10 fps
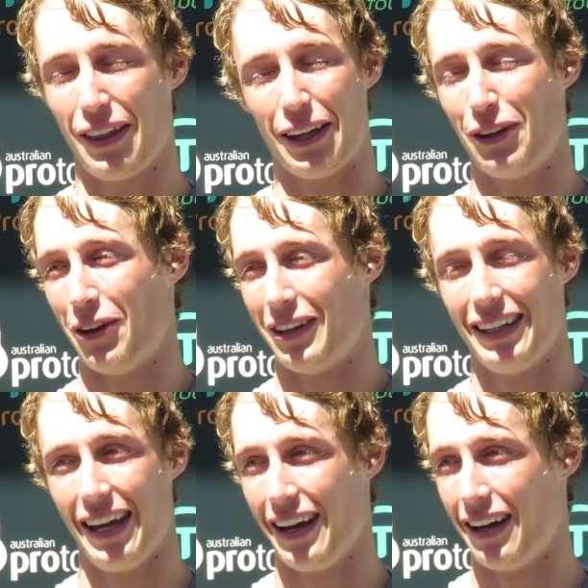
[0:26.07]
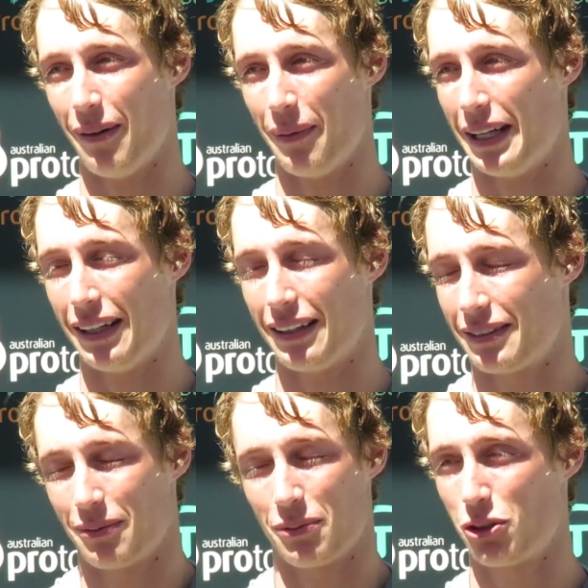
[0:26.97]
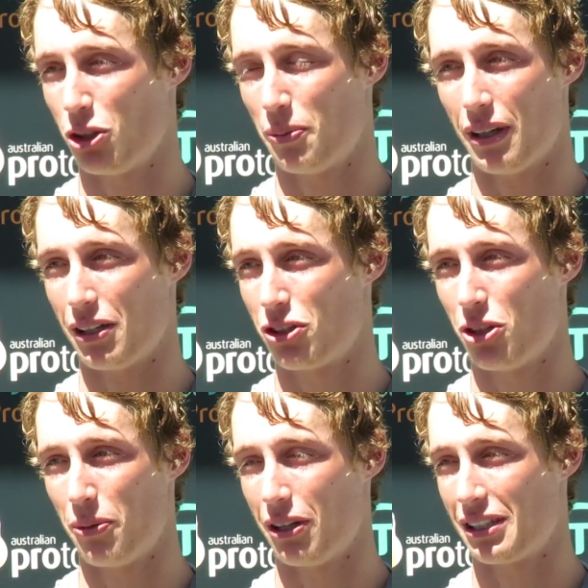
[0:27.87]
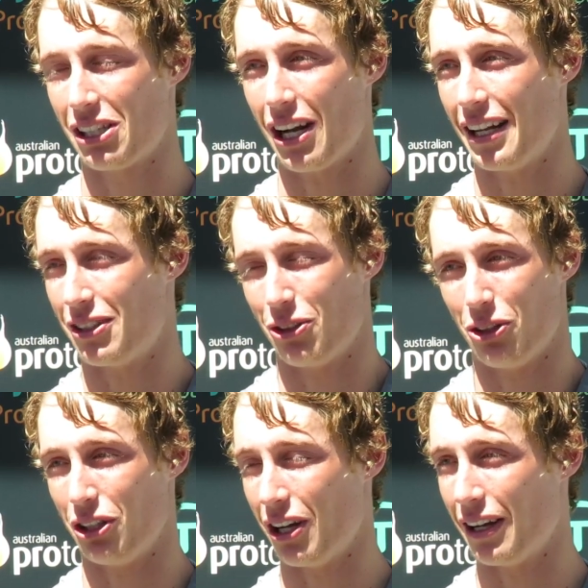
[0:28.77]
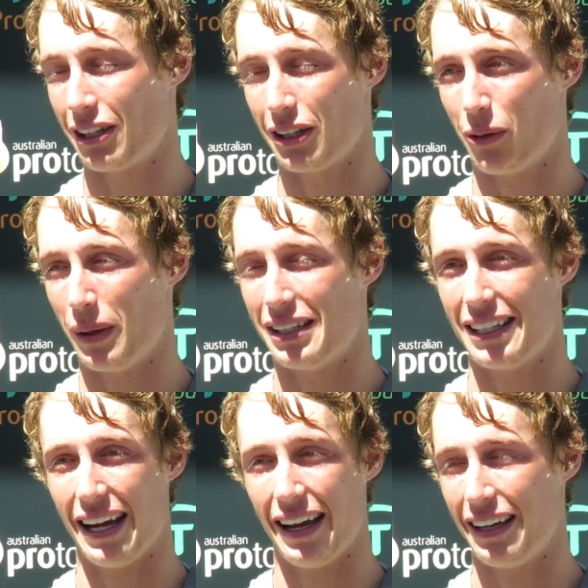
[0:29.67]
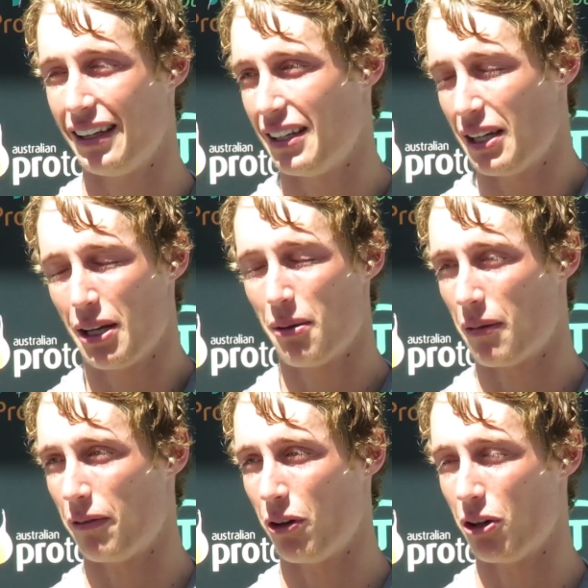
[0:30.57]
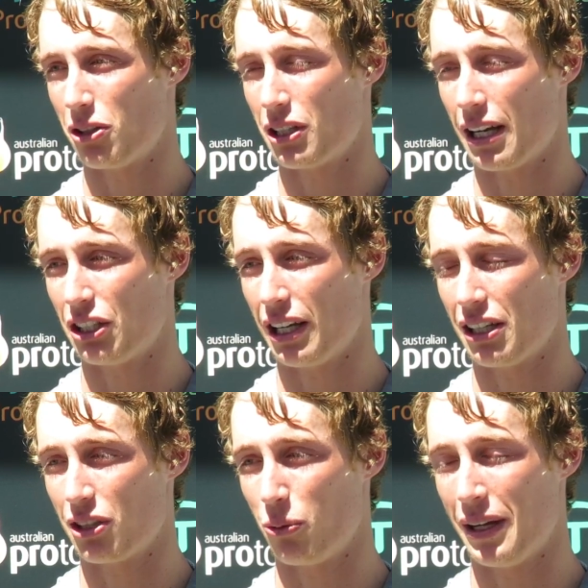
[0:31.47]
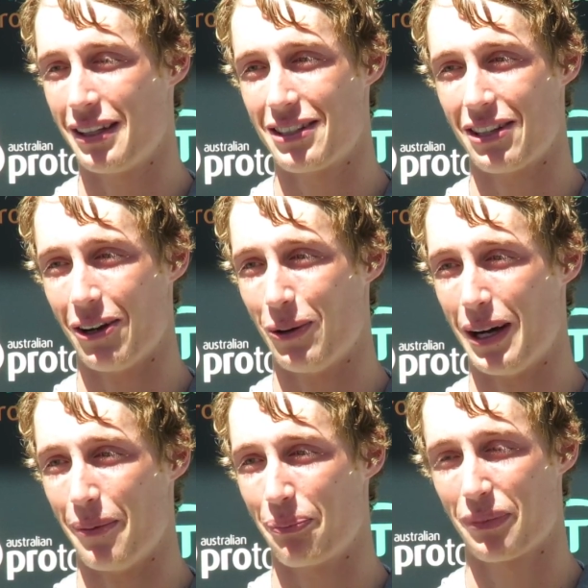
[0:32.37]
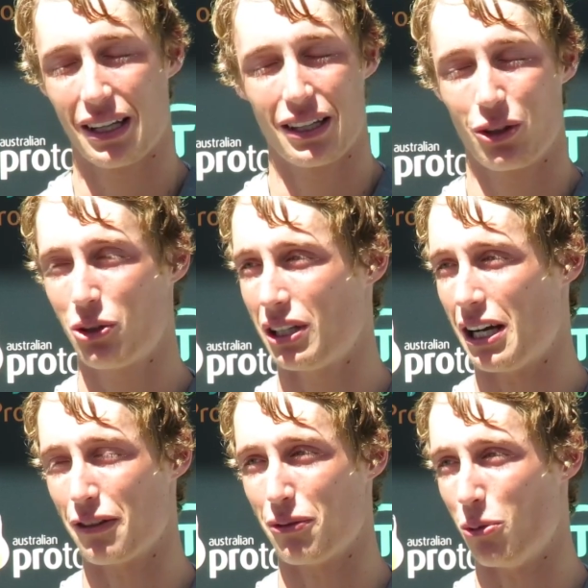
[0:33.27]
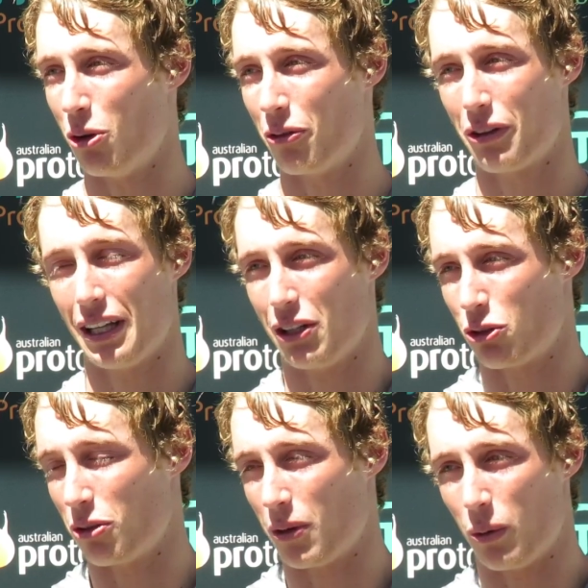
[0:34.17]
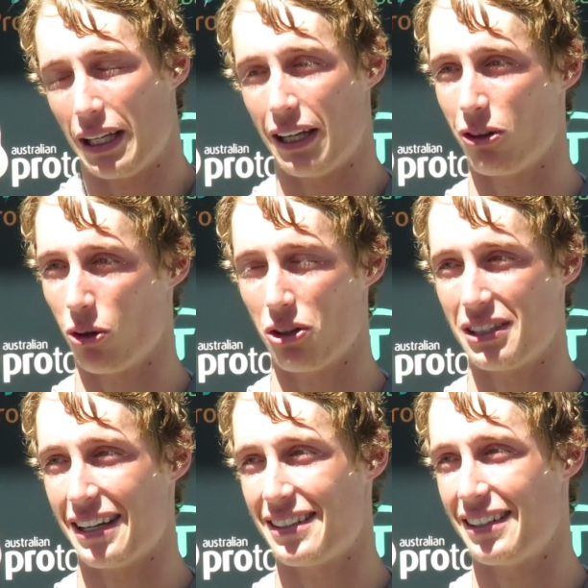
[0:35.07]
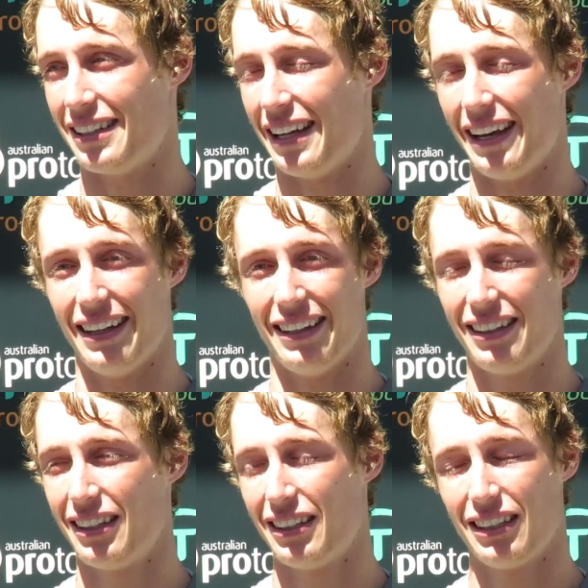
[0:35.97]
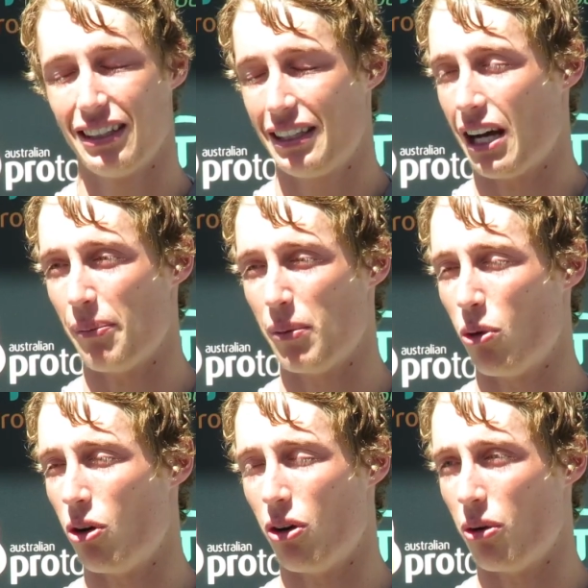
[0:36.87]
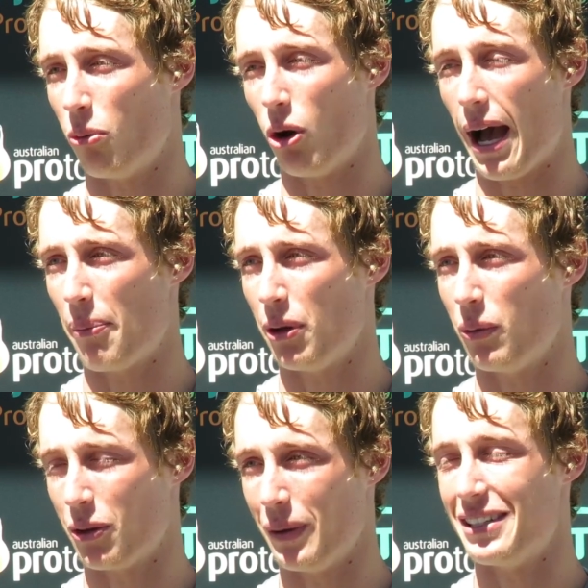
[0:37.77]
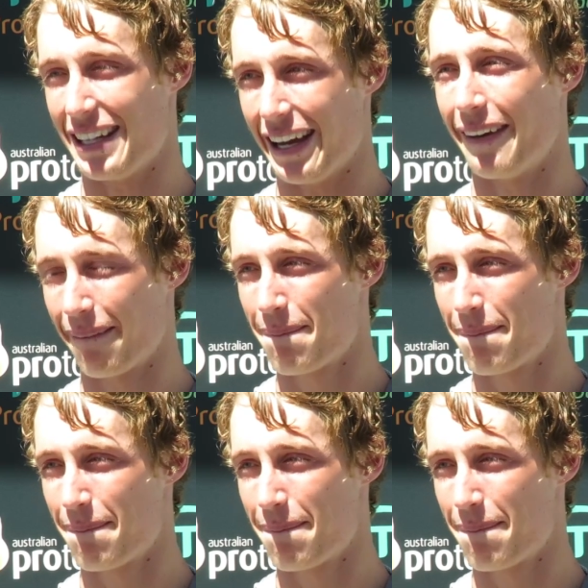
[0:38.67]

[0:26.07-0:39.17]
Thank you. Yeah, I mean, super excited to, you know, get the win today. My first Challenger win, so couldn't ask for more. I really enjoyed my week here in Launceston and can't be more happy with the win today.